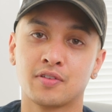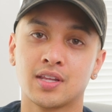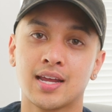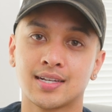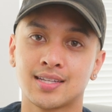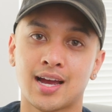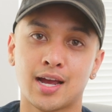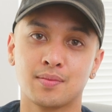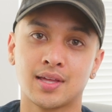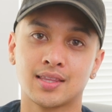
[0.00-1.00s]
for the next
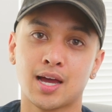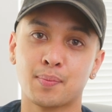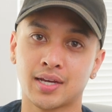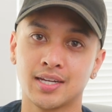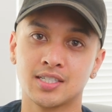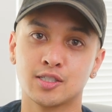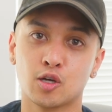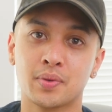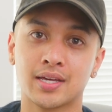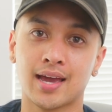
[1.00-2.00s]
time that the applications
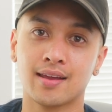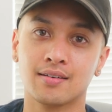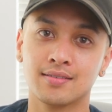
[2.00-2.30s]
open again.